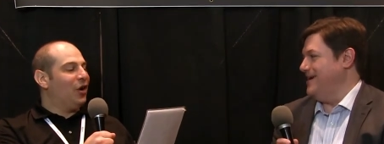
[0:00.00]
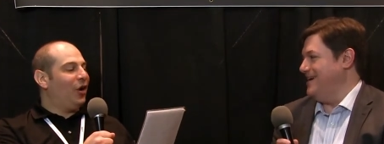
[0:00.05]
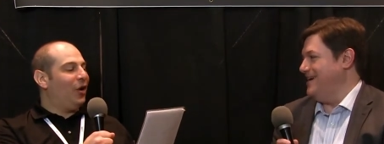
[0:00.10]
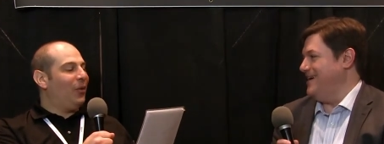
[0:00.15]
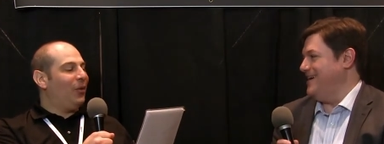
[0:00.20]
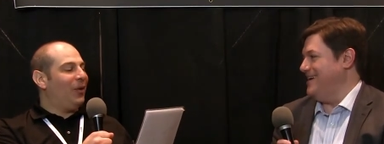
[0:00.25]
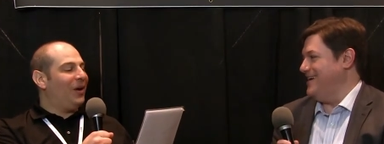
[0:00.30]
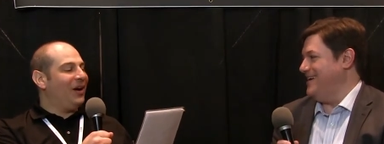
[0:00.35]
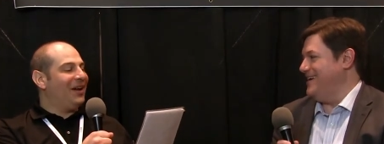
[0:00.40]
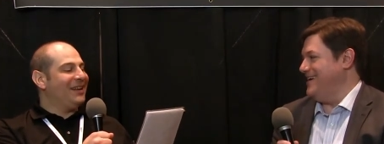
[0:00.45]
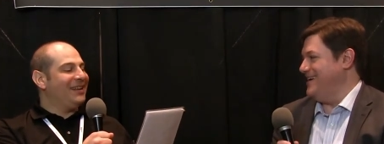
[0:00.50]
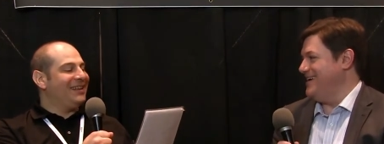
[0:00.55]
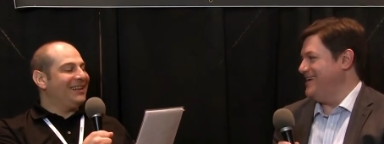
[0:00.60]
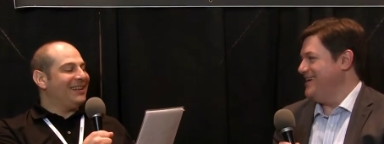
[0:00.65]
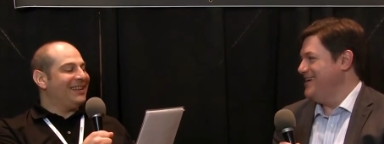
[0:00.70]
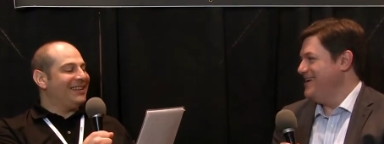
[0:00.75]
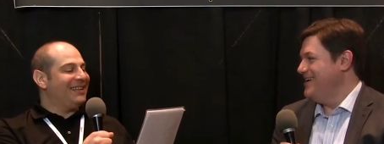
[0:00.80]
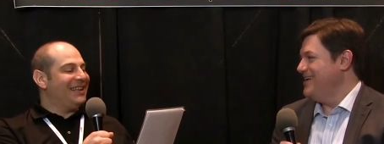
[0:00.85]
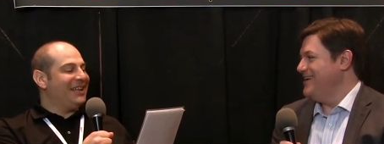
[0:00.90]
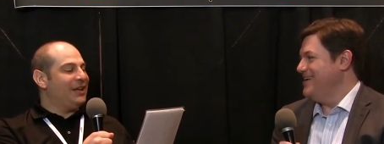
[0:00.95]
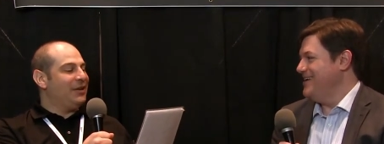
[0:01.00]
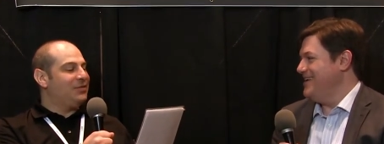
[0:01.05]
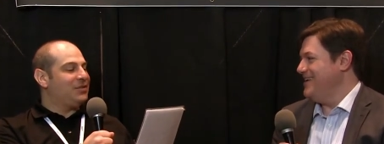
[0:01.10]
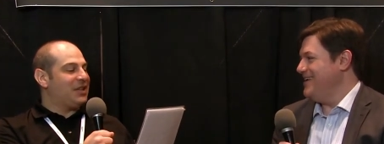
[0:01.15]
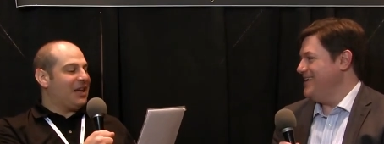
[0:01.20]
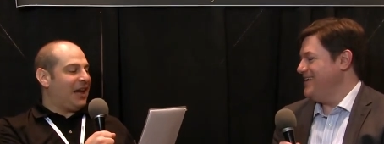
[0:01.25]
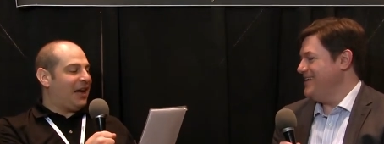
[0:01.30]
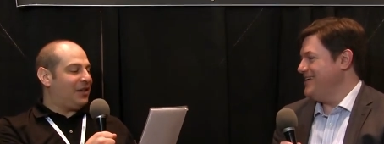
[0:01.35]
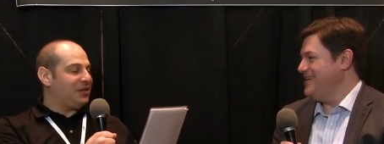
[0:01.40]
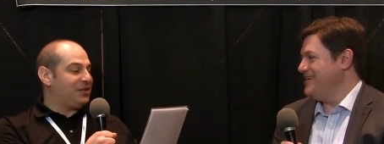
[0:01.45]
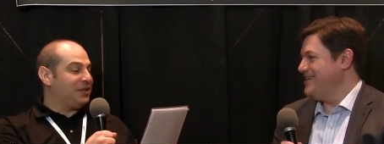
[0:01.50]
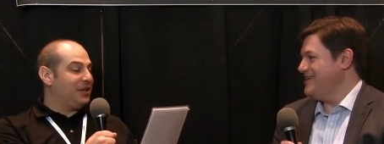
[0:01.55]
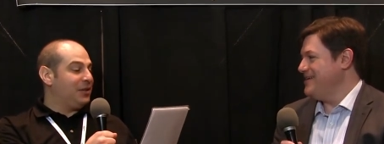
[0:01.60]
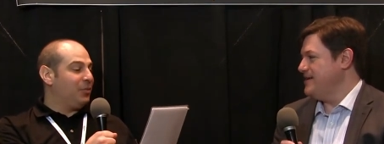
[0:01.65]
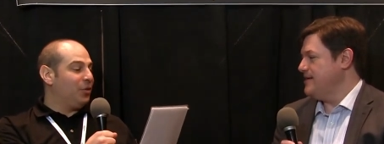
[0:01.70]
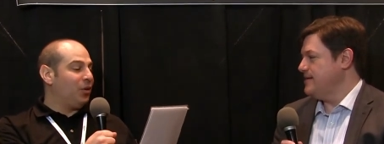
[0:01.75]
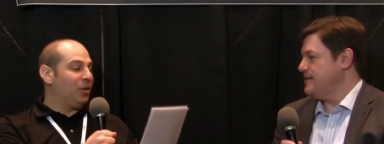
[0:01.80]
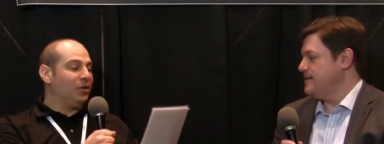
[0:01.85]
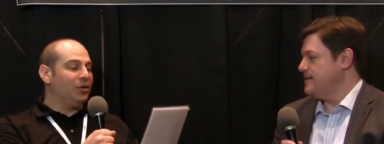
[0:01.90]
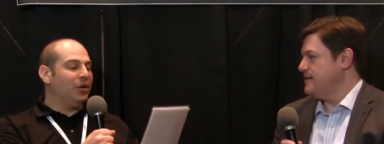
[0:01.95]
Speaker 1: no one leaves the house
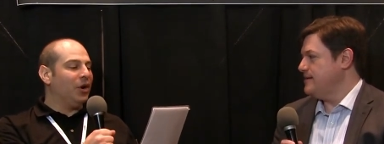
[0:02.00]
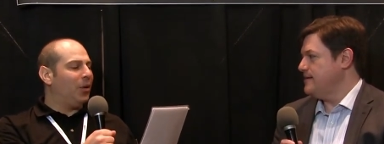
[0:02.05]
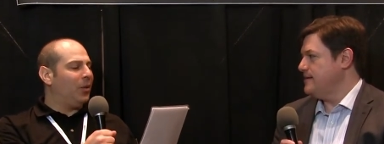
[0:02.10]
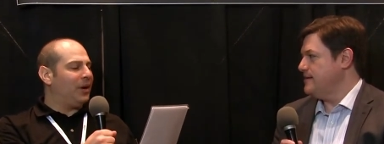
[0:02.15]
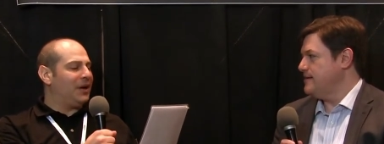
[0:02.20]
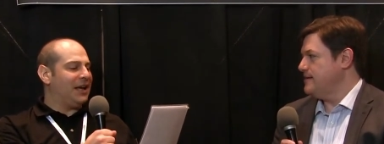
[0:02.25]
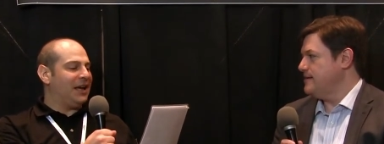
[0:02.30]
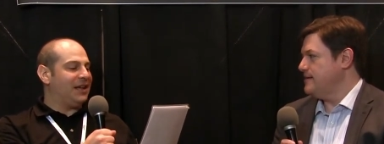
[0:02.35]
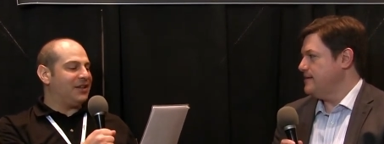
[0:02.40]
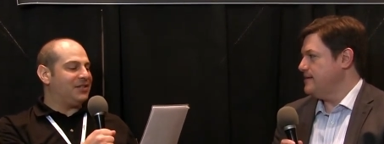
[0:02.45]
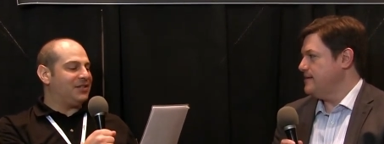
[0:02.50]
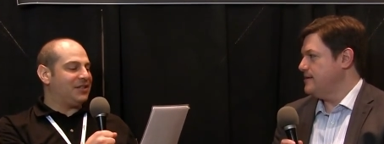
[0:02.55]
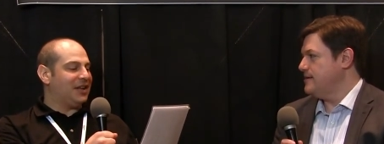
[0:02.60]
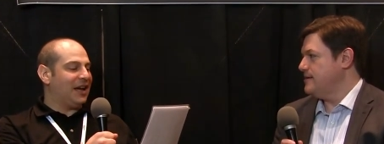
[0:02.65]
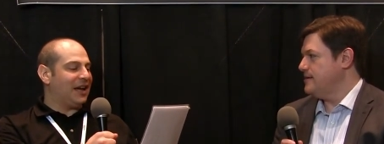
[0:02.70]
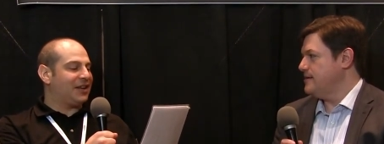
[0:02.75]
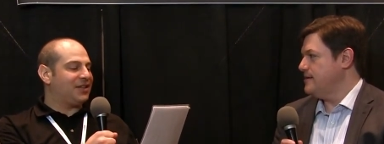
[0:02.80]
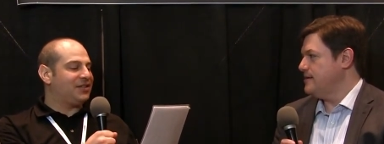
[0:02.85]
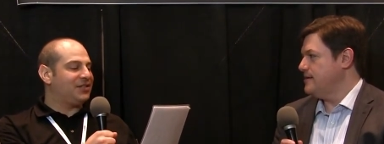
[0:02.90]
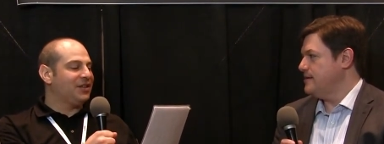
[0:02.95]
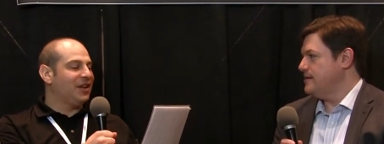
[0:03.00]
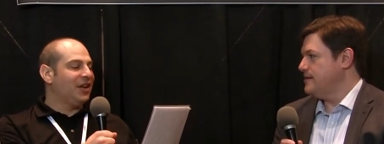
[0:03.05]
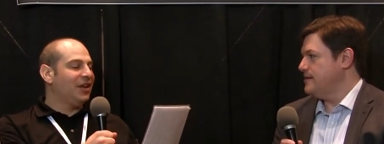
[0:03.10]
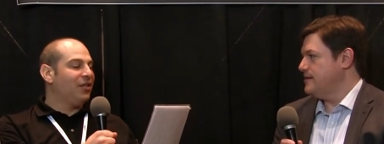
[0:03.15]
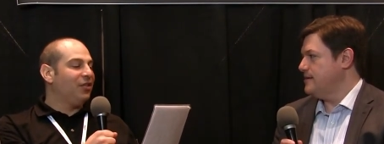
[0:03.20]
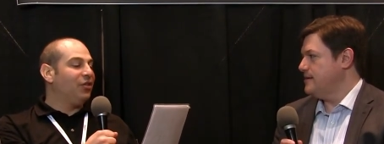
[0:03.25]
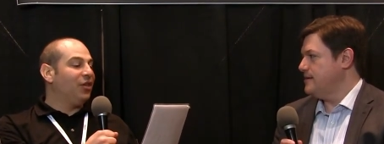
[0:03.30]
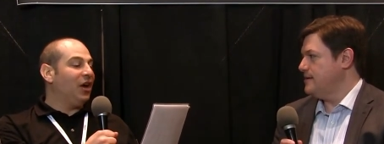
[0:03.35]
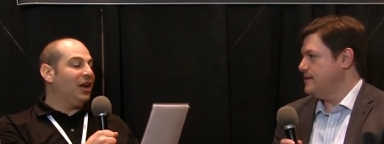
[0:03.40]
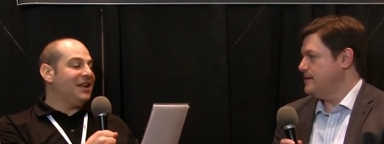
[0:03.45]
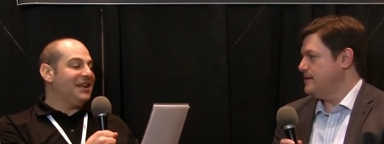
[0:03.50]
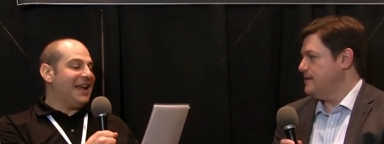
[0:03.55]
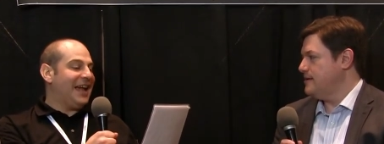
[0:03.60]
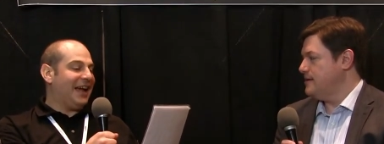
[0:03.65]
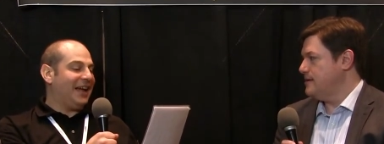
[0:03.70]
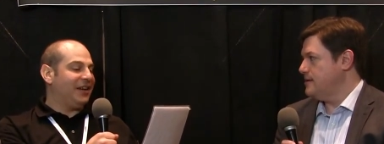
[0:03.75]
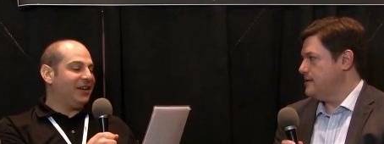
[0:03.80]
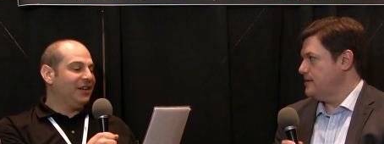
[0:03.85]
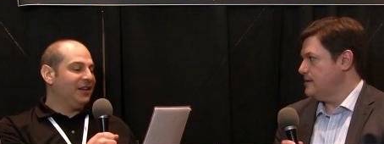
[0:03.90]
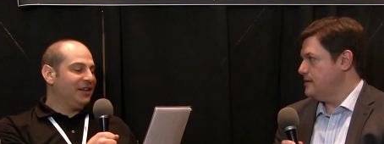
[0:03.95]
anymore. No one has sex. The
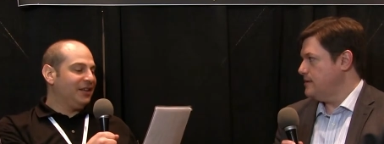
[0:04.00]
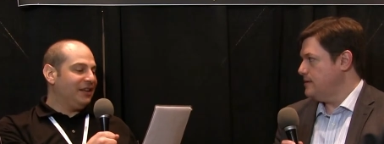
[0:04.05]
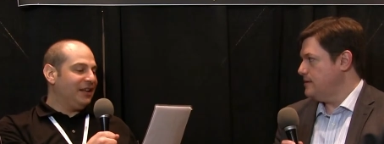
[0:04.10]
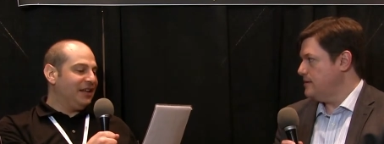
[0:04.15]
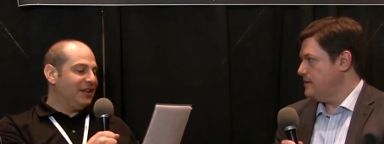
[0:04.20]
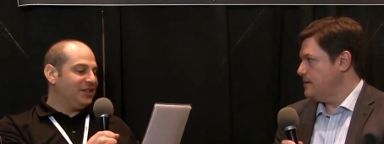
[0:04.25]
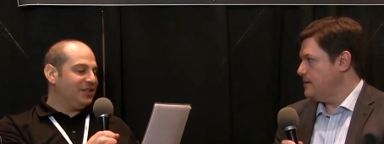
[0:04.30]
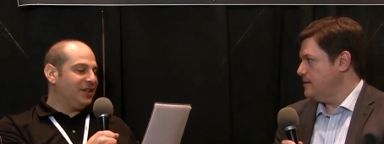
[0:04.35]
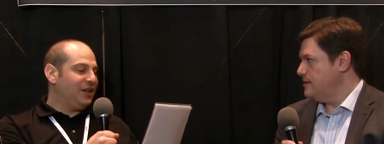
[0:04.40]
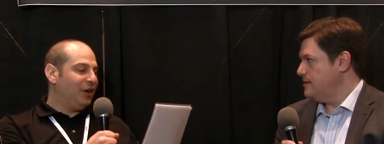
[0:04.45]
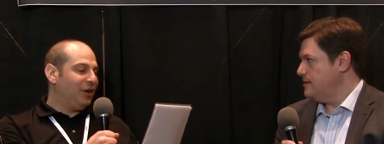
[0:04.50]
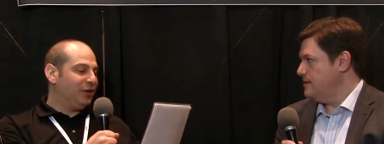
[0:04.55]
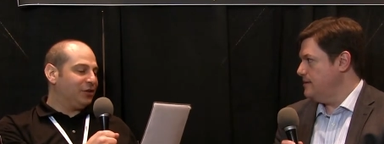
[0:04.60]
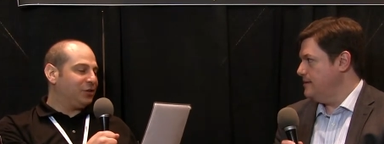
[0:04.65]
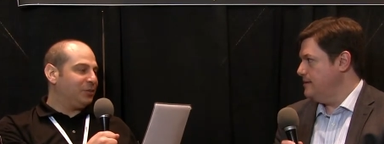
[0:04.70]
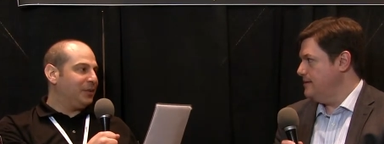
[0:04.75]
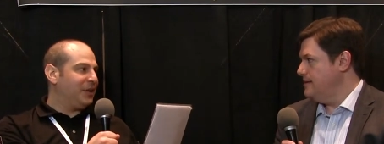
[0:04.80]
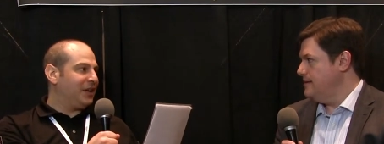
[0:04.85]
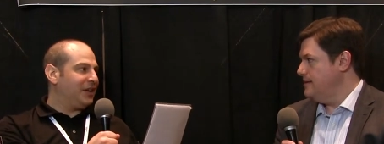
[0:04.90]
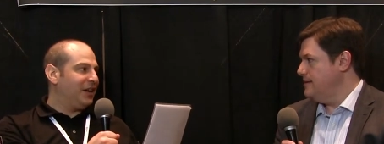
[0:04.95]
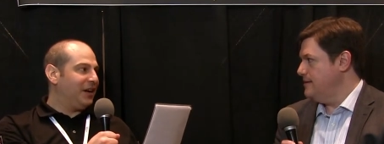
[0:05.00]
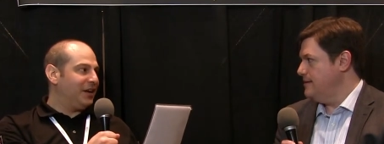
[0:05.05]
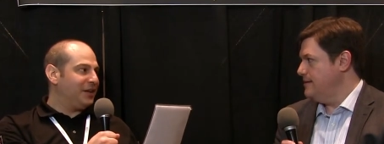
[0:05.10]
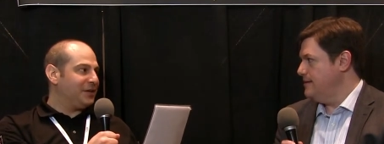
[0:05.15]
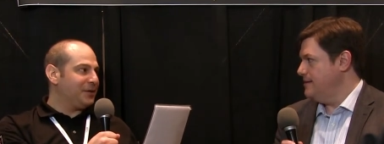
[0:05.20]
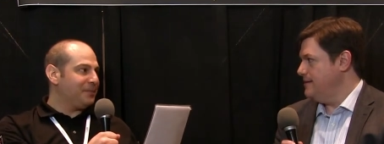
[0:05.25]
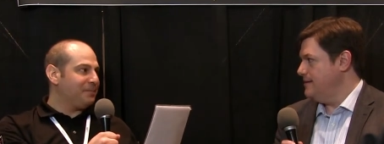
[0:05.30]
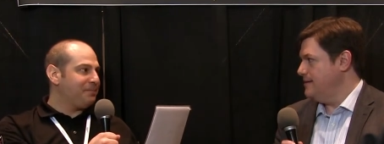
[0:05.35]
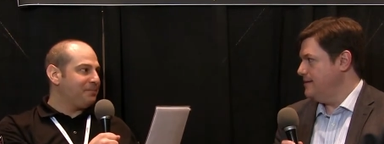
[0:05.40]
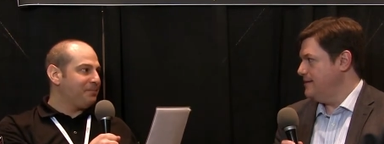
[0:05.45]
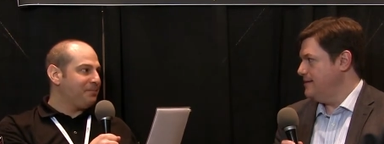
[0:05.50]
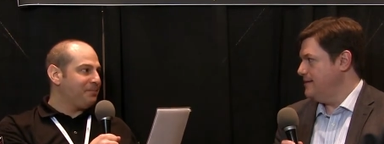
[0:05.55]
net is the ultimate condom.